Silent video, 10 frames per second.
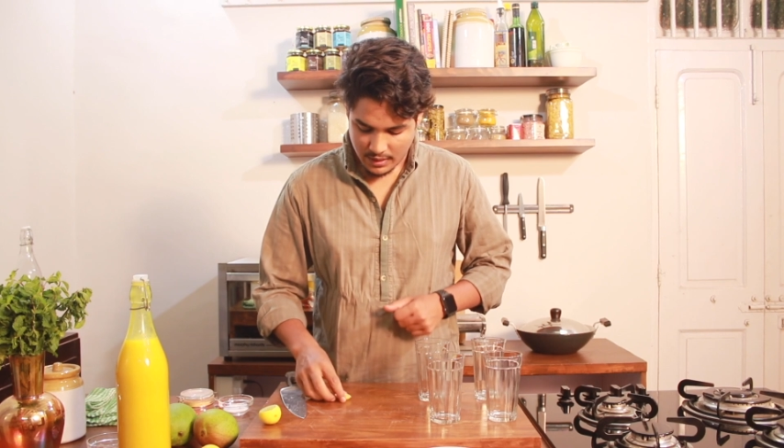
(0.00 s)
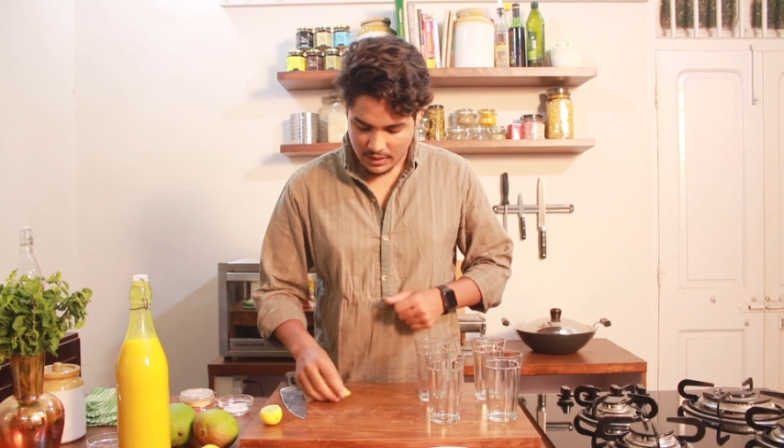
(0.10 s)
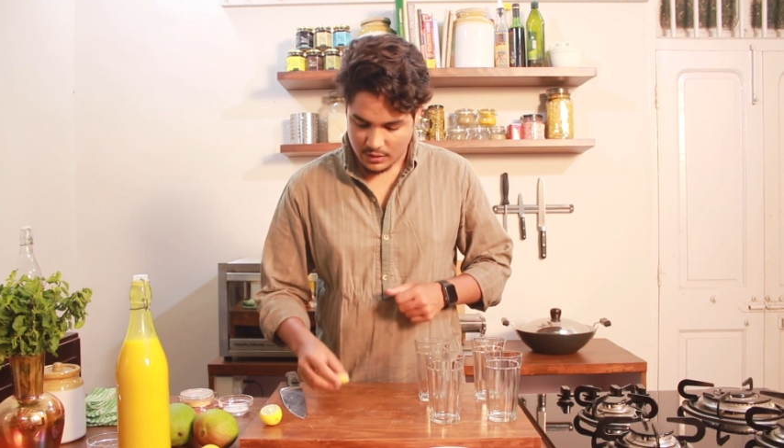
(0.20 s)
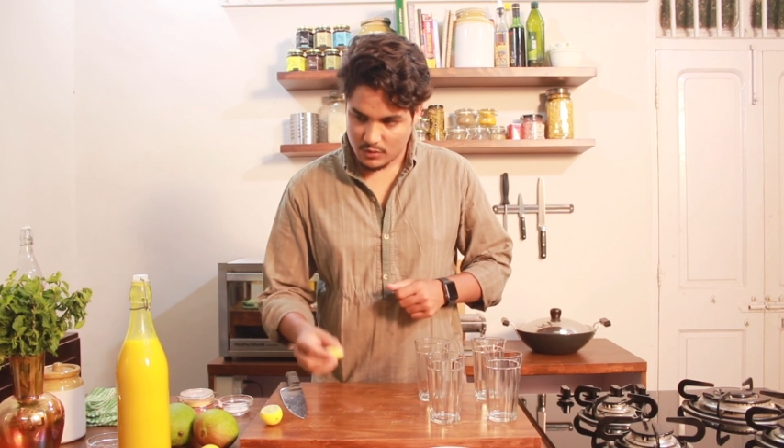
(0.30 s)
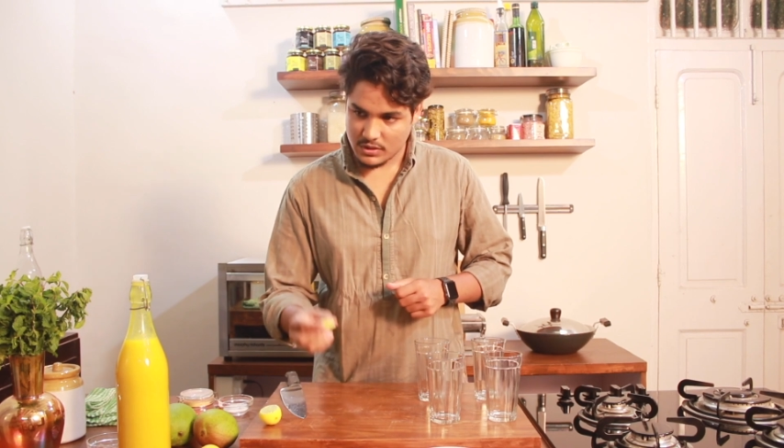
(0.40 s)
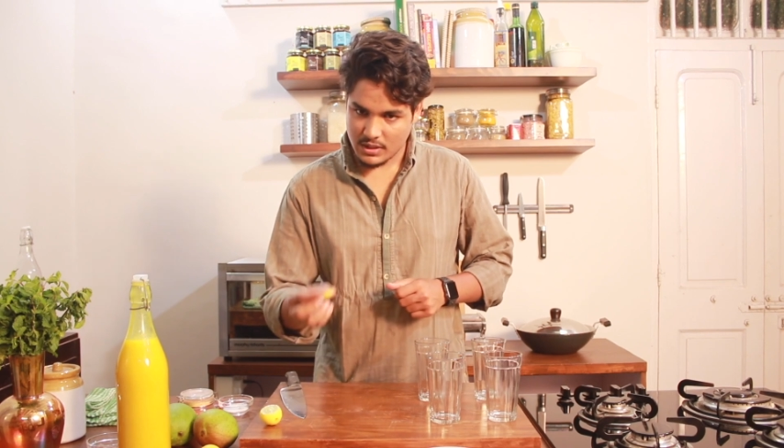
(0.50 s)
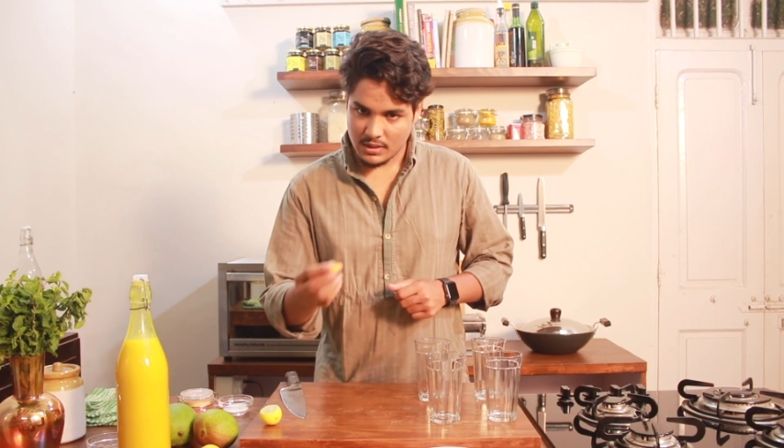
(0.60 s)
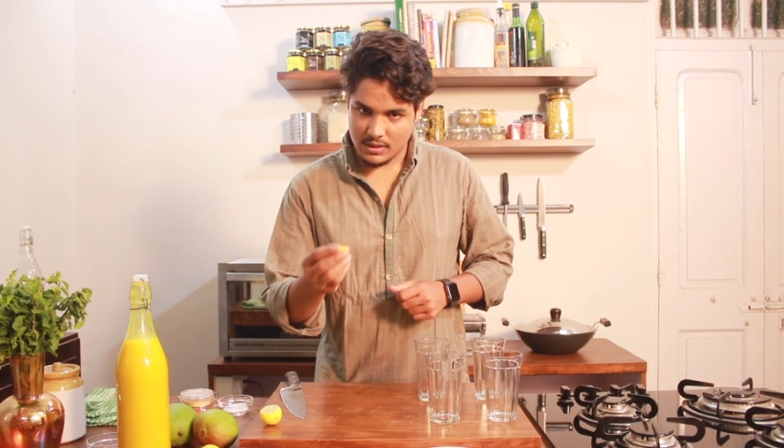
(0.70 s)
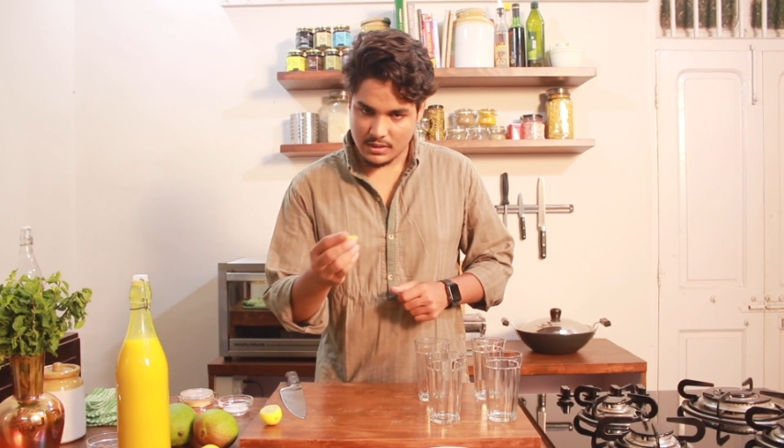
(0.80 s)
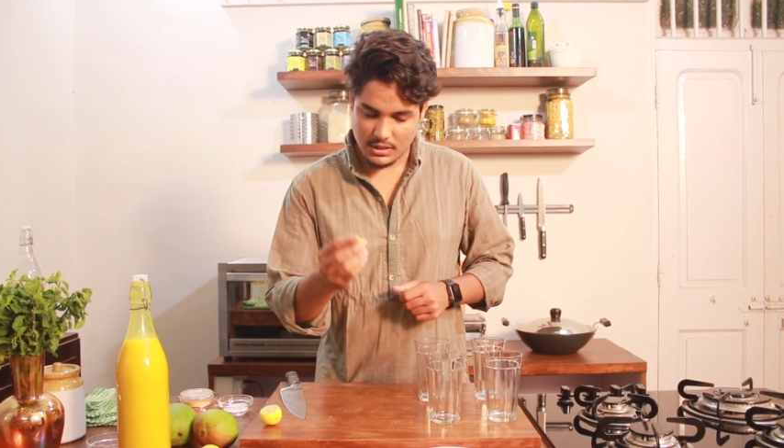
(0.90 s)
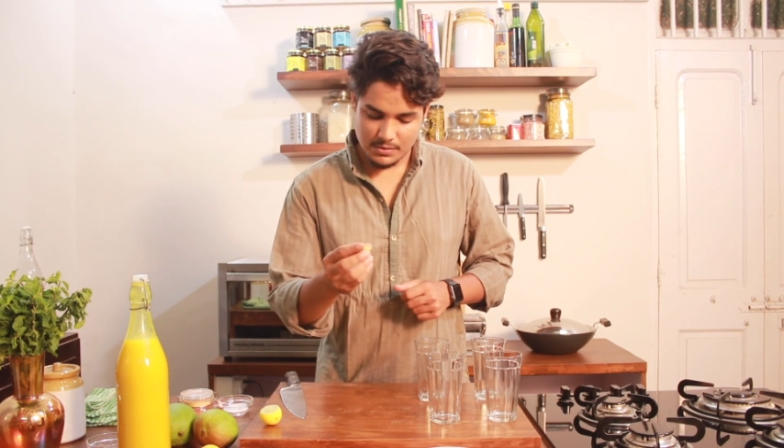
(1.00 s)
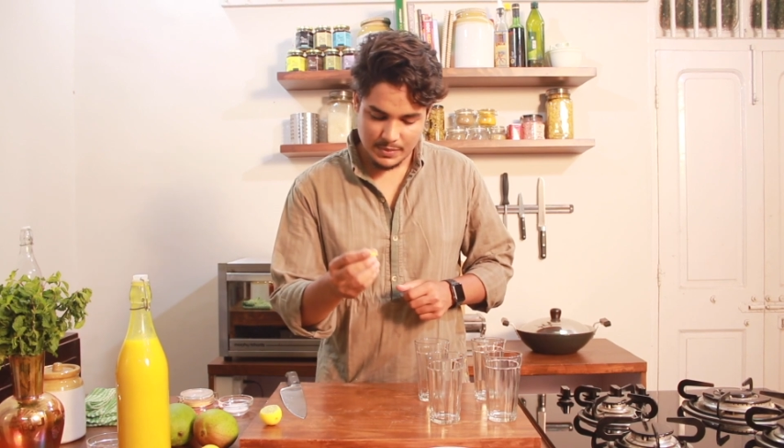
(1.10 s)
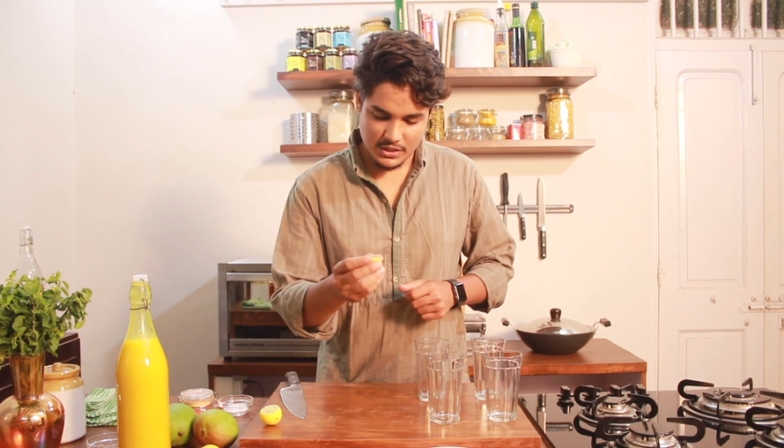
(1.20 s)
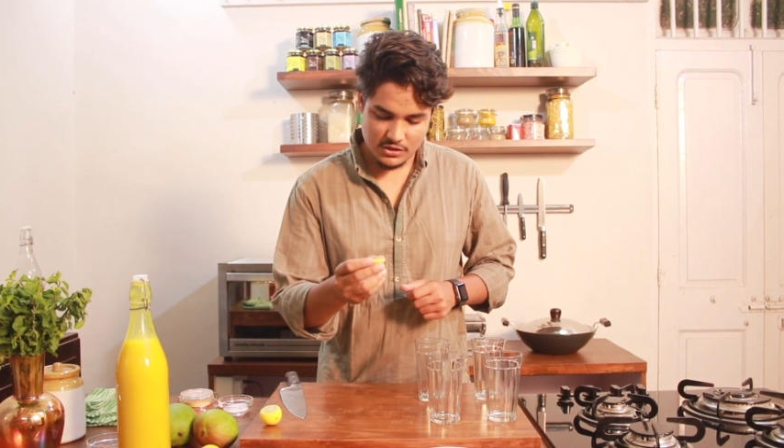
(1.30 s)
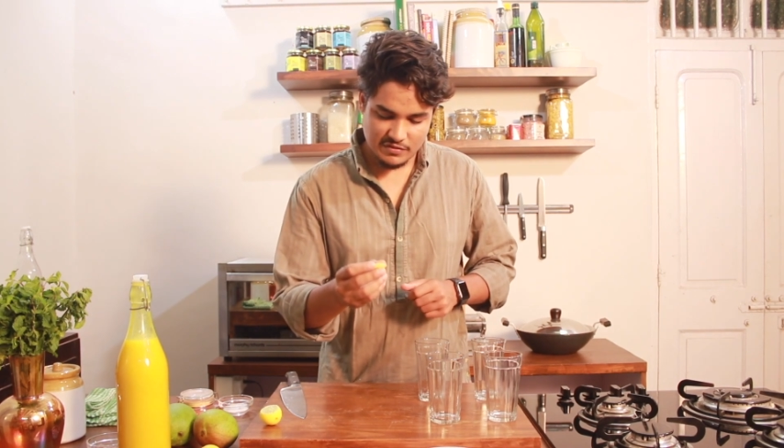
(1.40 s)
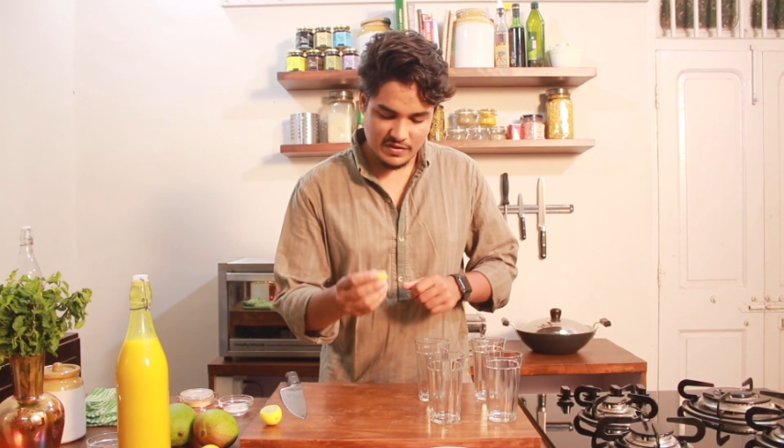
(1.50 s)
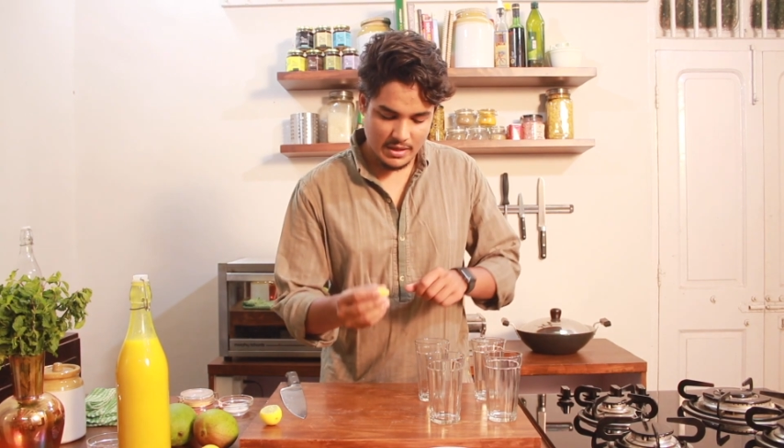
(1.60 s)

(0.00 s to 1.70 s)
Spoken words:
and using this piece of